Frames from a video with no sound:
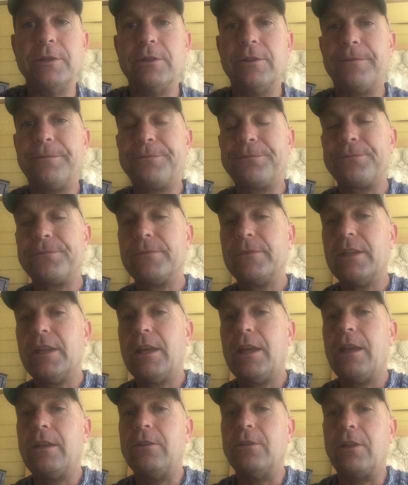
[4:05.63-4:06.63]
bill.
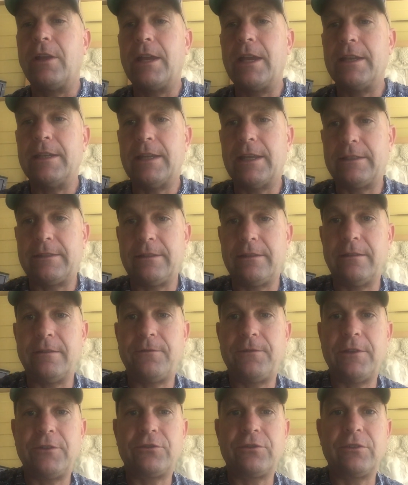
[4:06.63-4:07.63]
You'll hand that to the
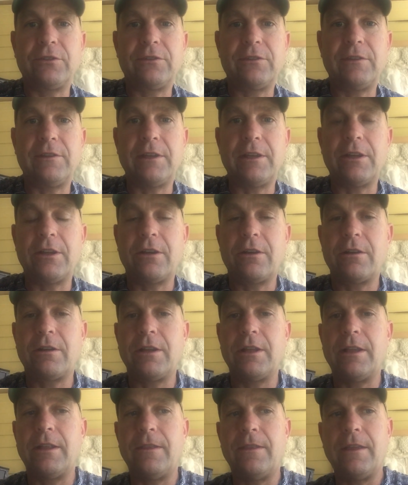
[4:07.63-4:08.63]
officials there.
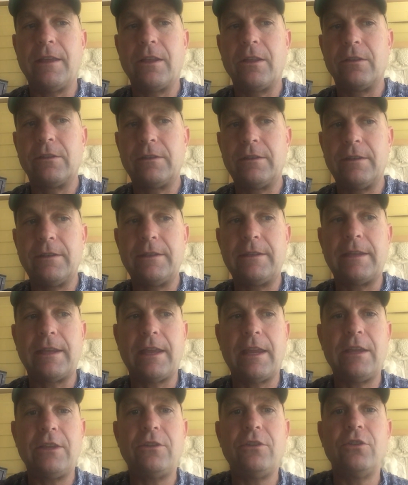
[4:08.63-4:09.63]
They'll
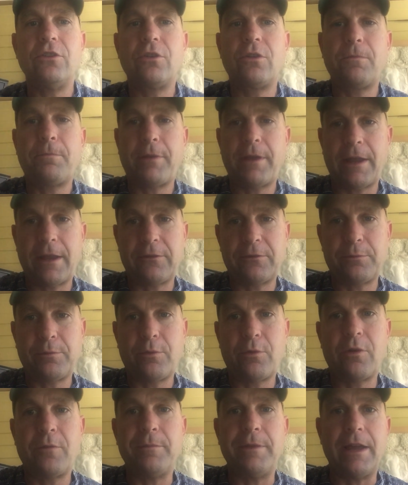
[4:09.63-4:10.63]
take your
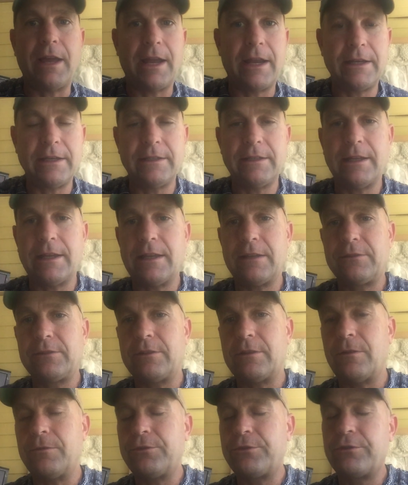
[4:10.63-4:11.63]
passport behind a
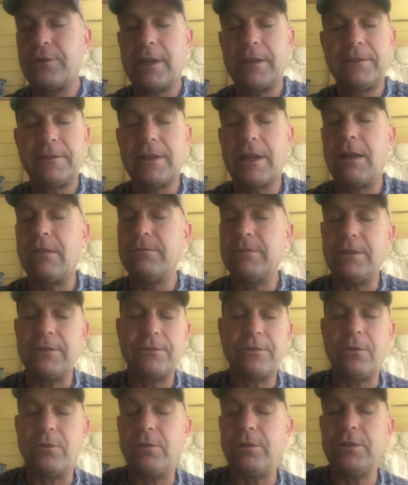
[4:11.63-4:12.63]
desk. Don't stress out. It's
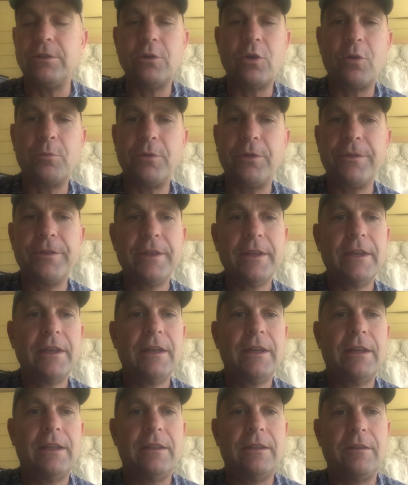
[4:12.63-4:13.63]
totally normal.
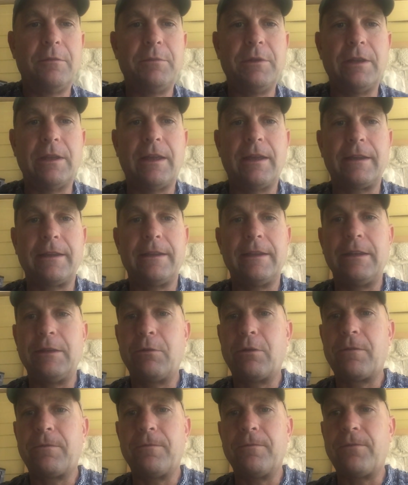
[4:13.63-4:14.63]
They'll be like
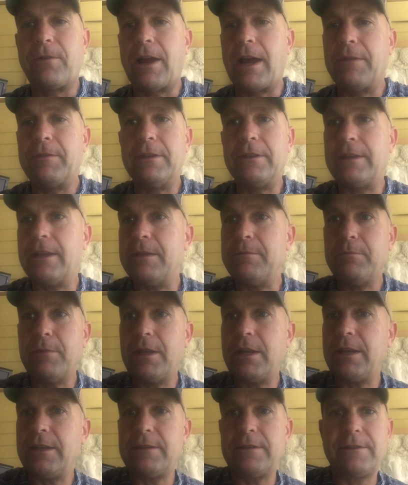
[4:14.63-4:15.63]
anywhere from 5 to 10
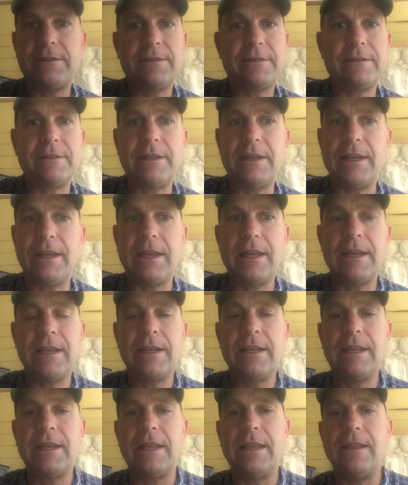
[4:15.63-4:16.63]
minutes,
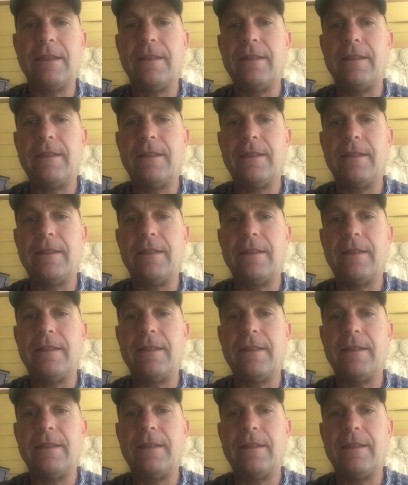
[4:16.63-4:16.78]
and